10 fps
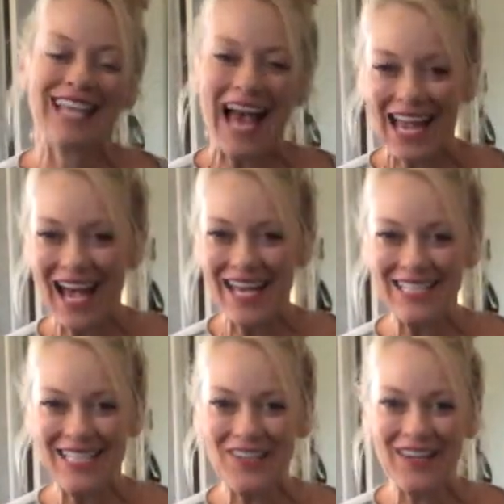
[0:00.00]
Sky
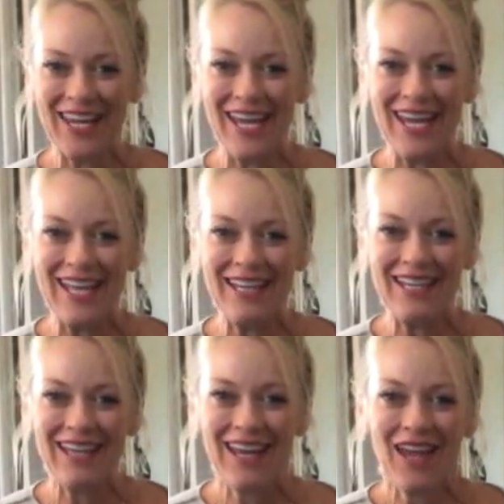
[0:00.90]
Goddess here
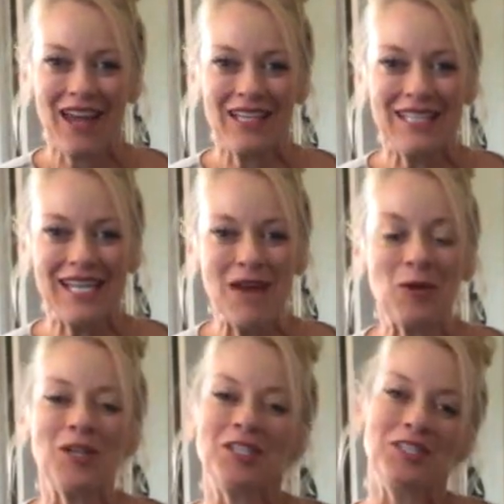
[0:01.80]
again. Today
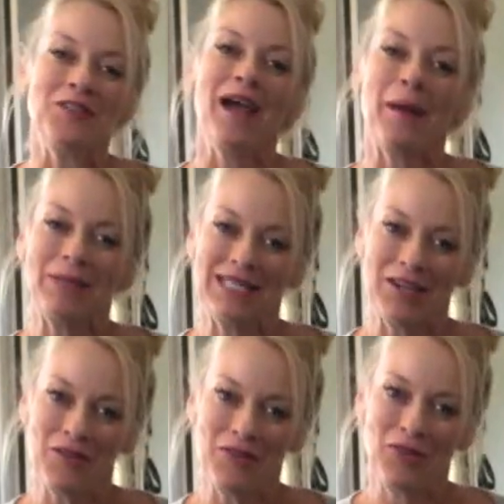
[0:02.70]
we're going to do
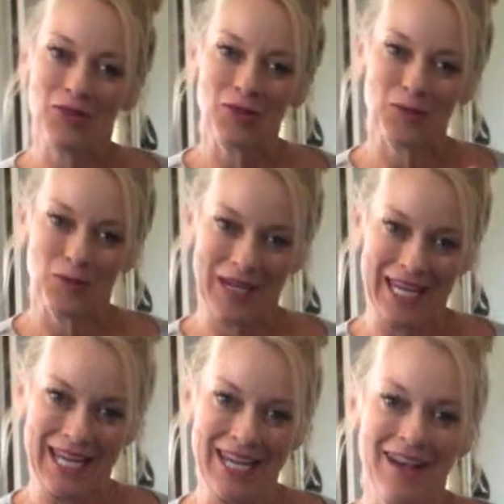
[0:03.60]
episode
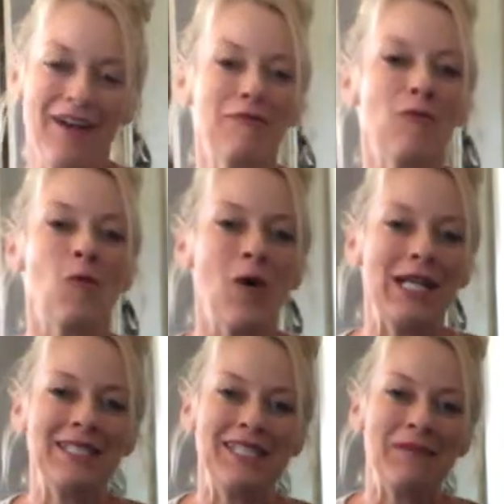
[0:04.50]
3 of
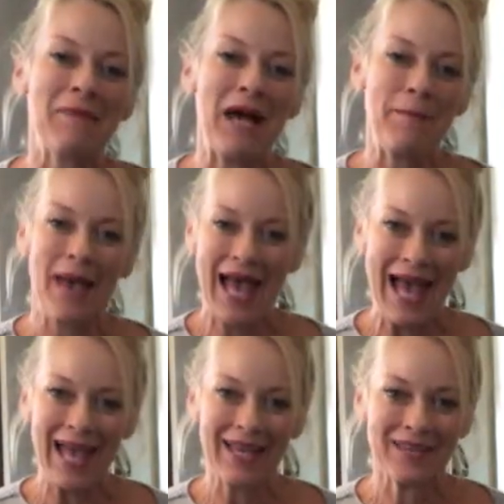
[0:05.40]
What's in My
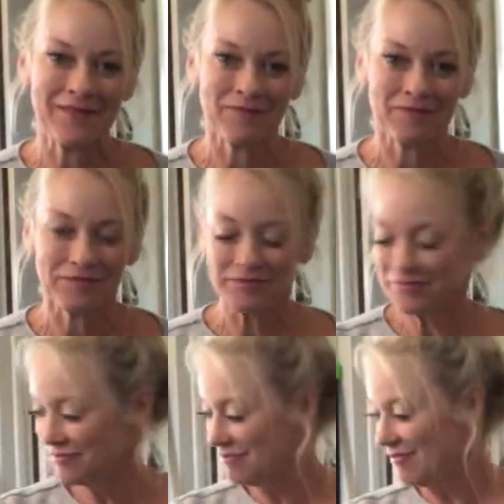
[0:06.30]
Pack.
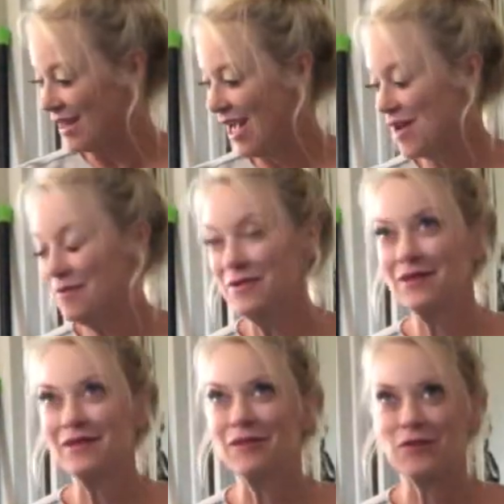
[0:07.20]

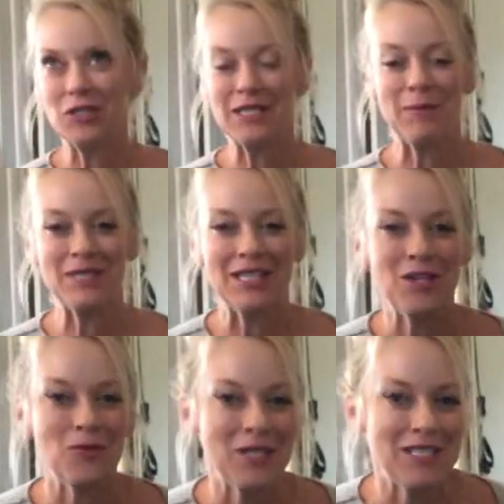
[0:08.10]
The first
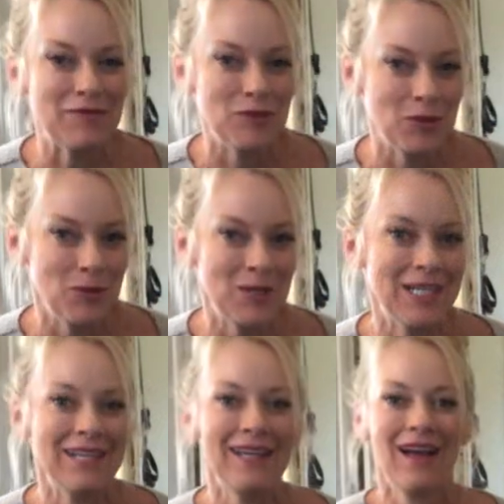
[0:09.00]
episode was food.
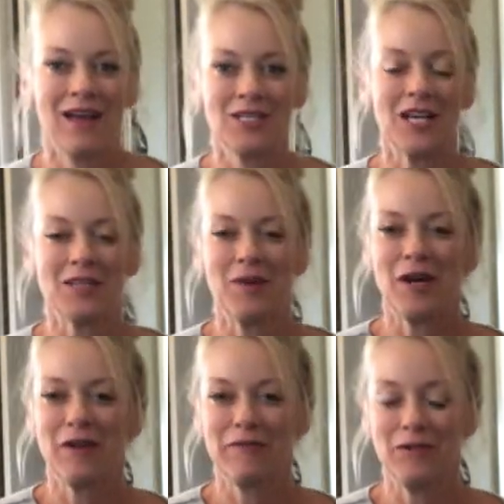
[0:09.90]
We talked about
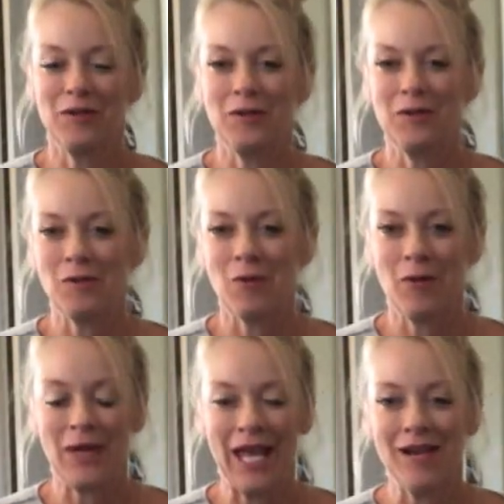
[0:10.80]
our food and
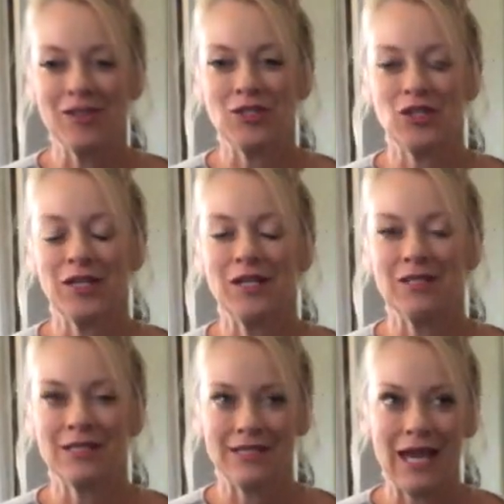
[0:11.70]
what we ate on the trail.
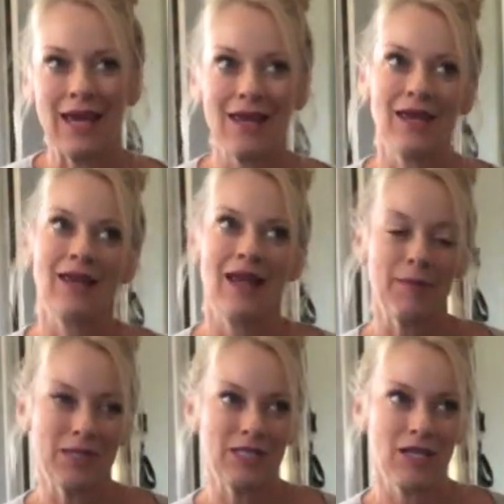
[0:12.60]
Second
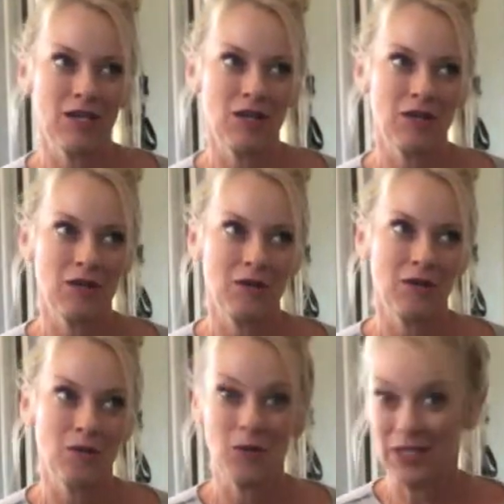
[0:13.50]

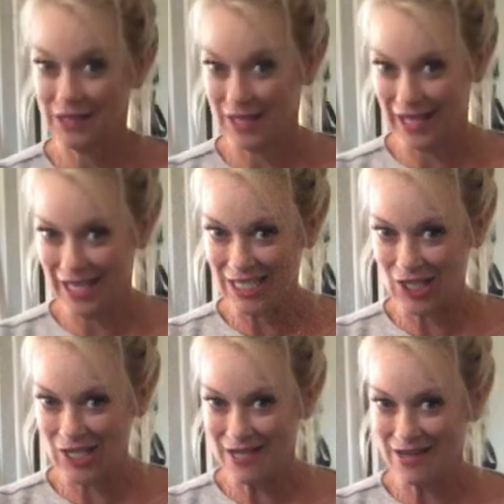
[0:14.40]
episode was the
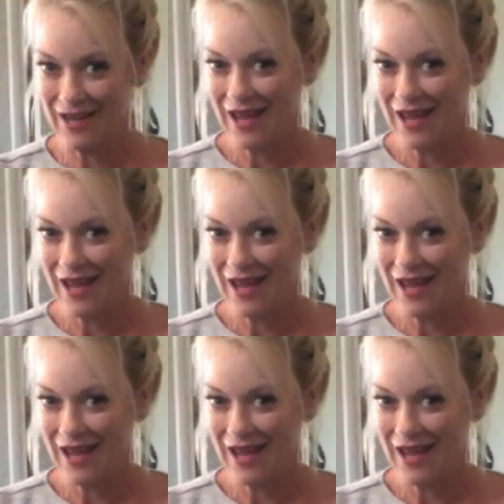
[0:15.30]
kitchen,